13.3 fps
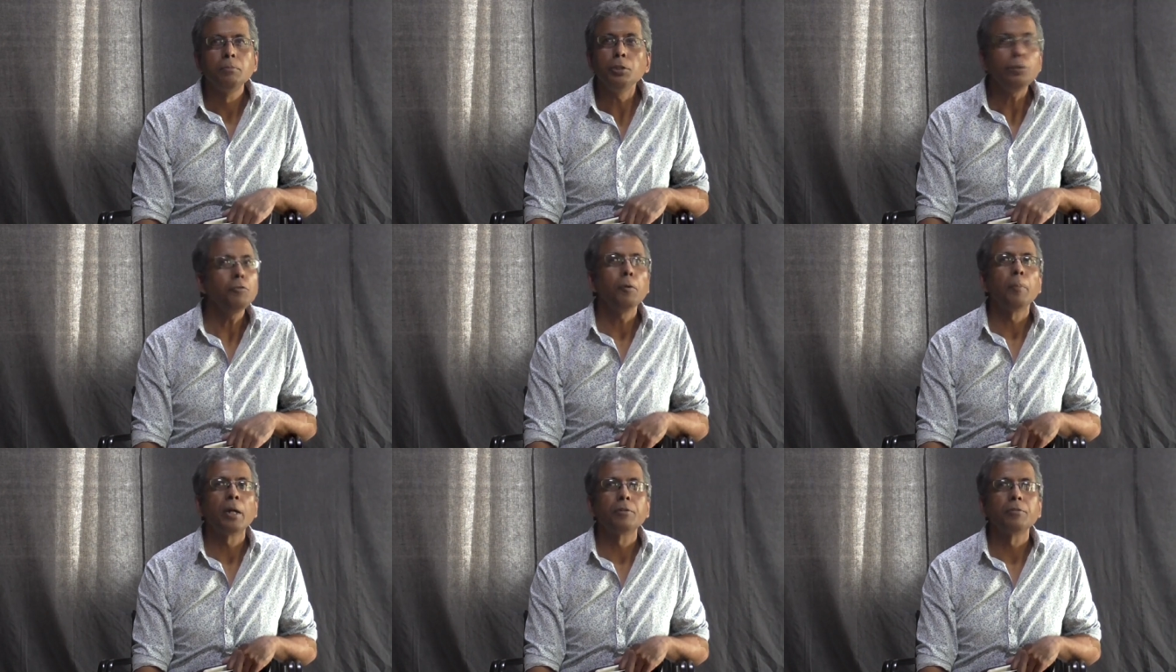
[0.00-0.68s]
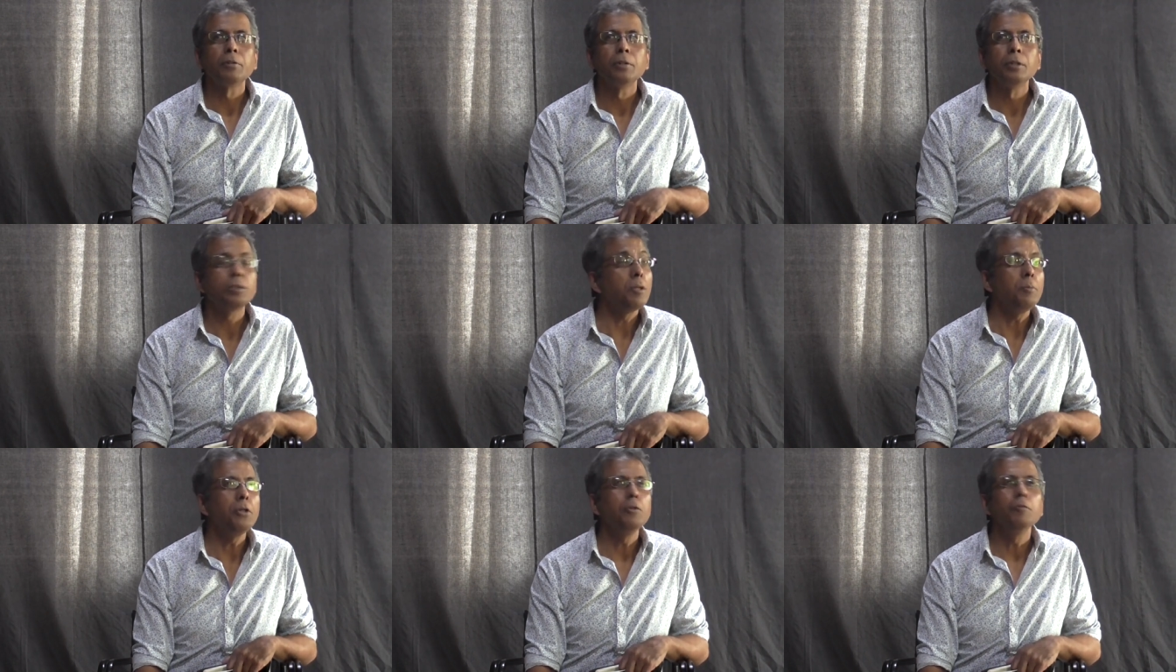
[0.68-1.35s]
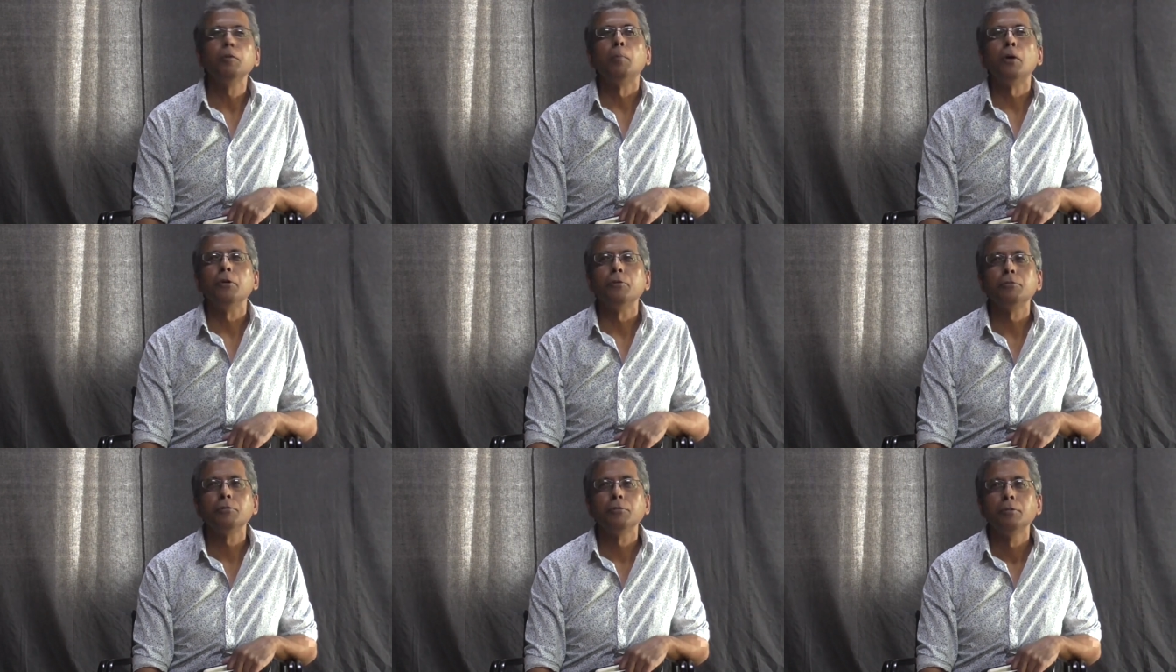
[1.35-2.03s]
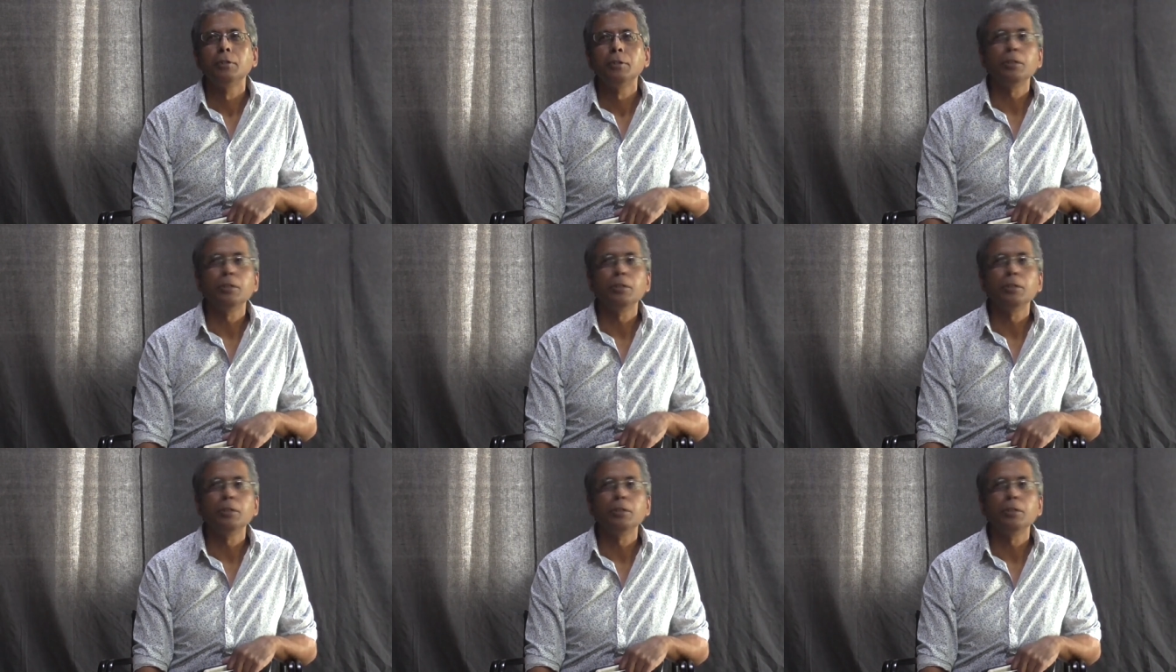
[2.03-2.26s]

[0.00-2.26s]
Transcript: This is what Brexit. It's something to do with borders.